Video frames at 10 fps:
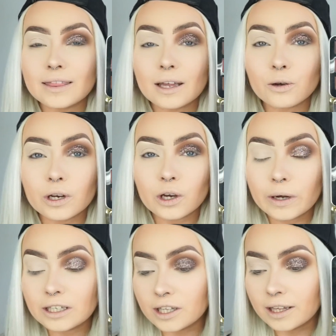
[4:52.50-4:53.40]
then I'm going to go
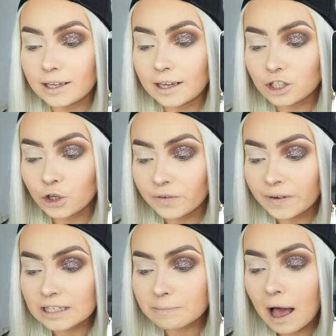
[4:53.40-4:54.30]
into the Too
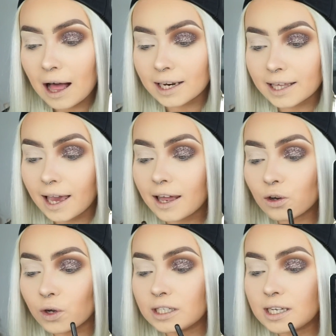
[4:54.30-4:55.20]
Faced palette again. I'm
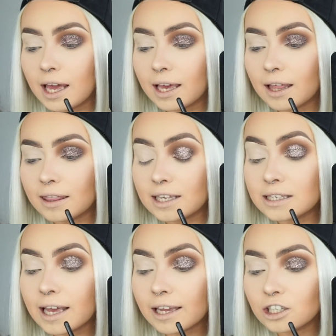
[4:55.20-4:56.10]
going to take the
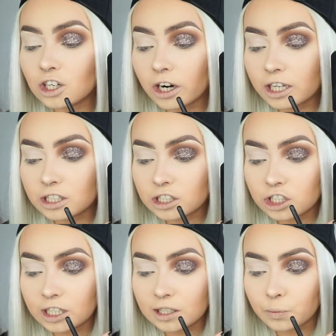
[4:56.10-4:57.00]
second darkest
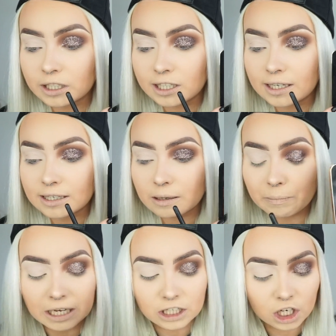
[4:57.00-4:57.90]
shade, which is
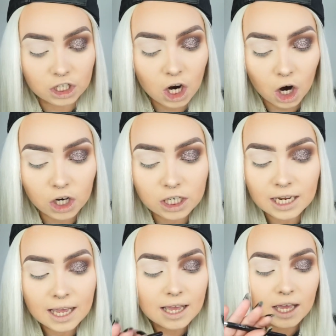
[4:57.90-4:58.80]
Peach Tart,
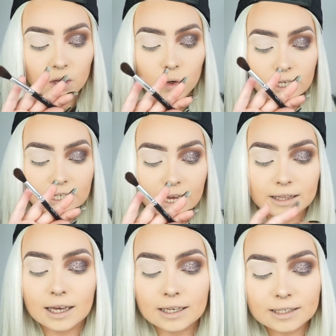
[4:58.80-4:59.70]
going to take
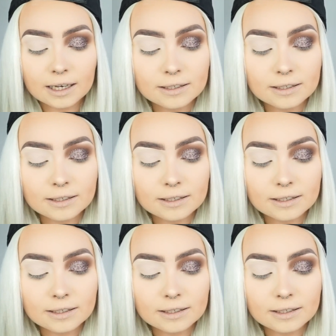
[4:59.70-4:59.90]
that exact